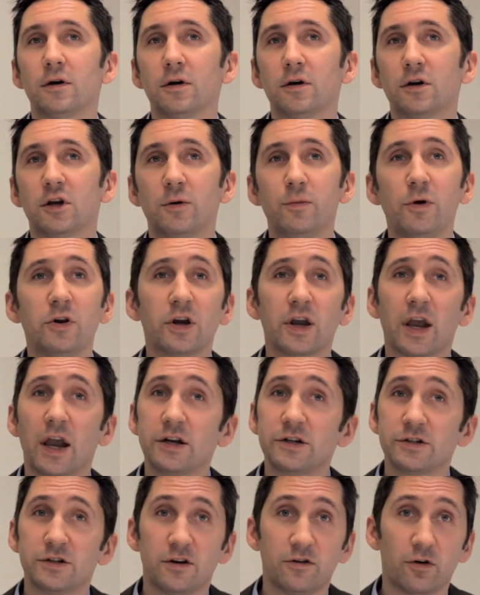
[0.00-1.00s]

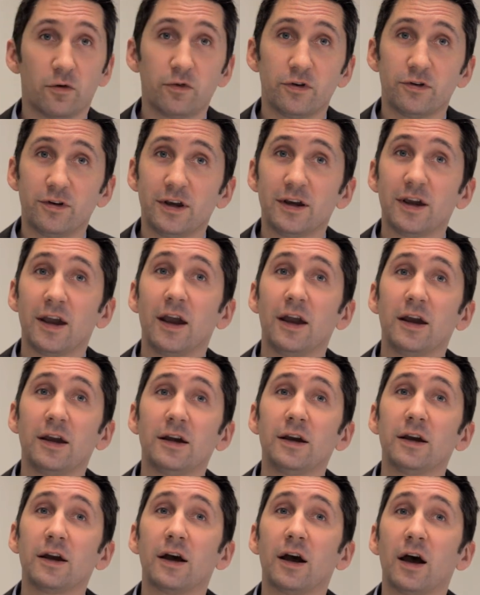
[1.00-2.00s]
Communication is obviously key,
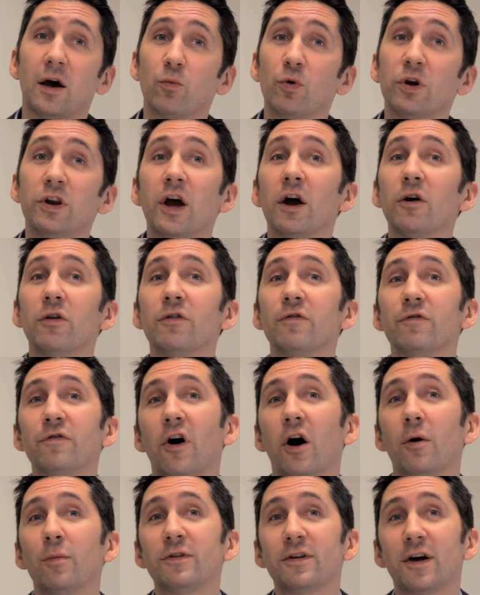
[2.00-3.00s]
and we know that
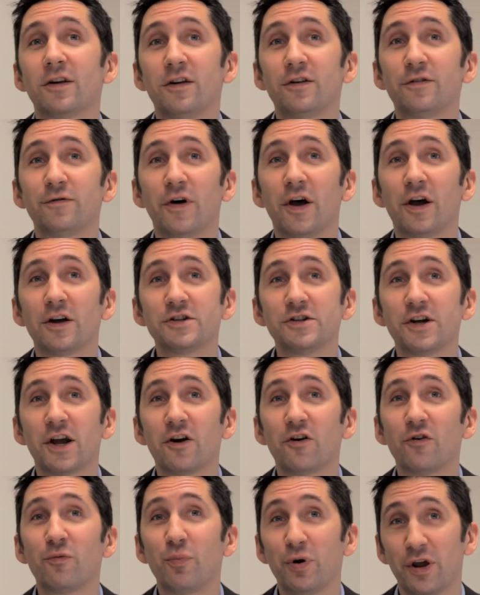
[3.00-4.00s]
pharma's had its fair
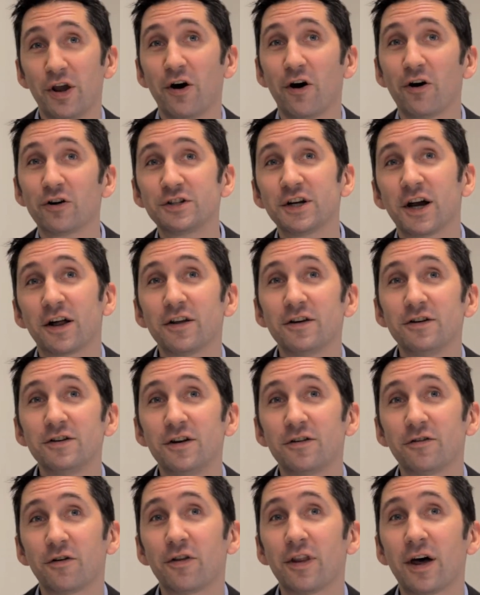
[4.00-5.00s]
share of PR
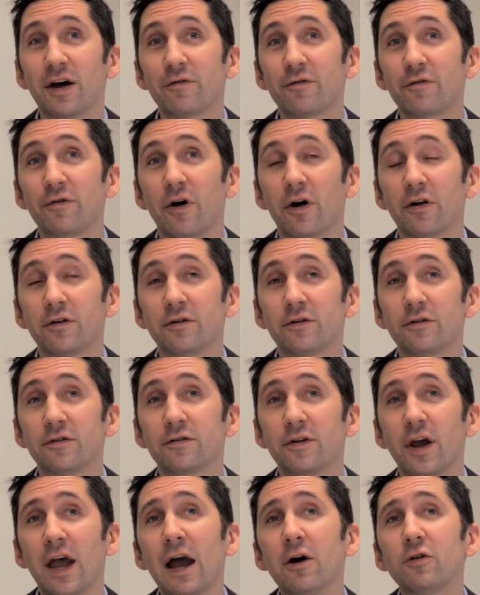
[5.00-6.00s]
challenges on that front.
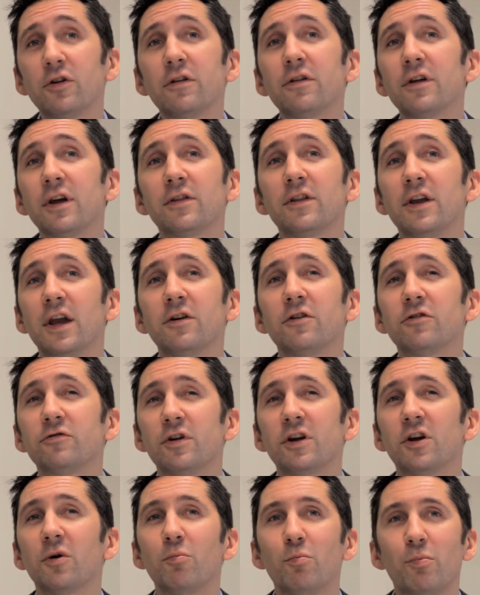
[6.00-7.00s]
So how do you think the
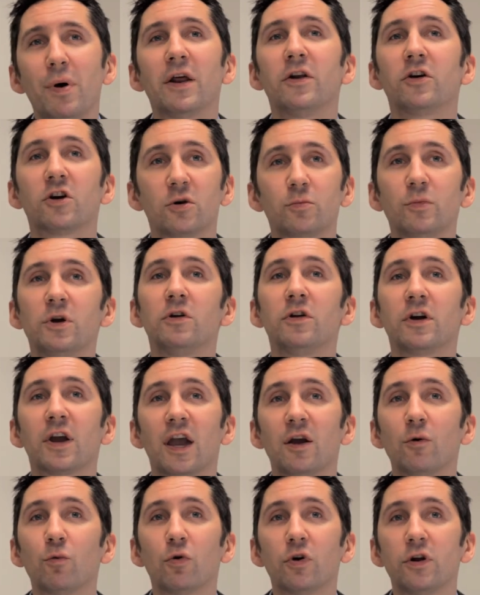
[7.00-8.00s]
industry can better
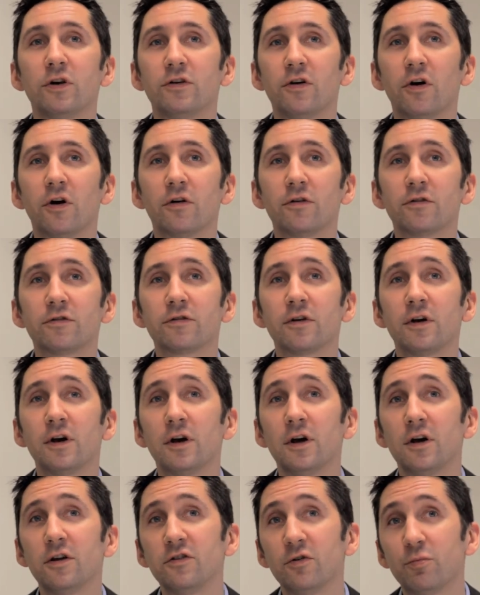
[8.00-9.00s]
communicate what it does
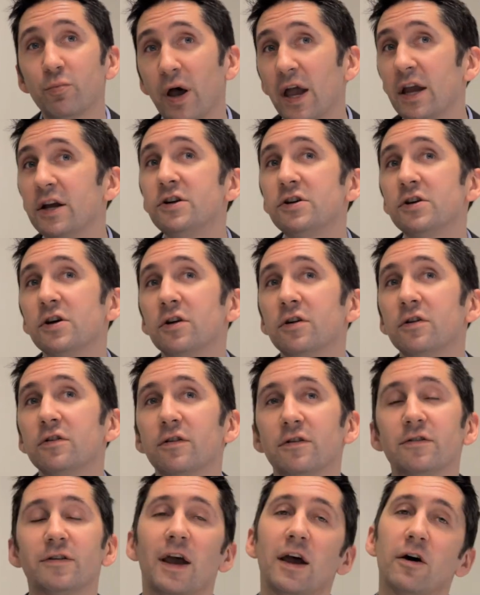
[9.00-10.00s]
to patients
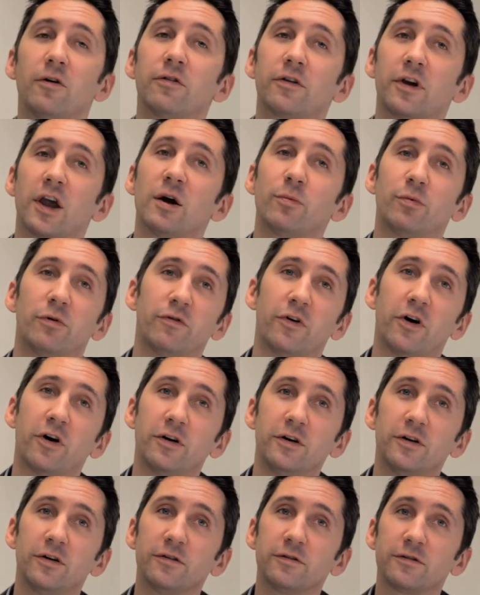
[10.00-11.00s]
and to healthcare
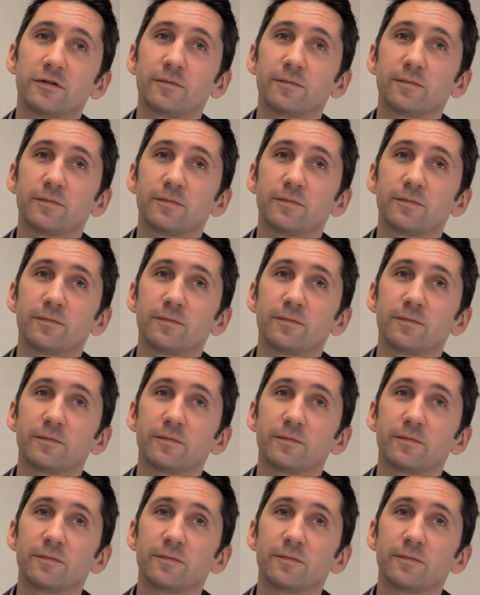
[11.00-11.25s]
providers?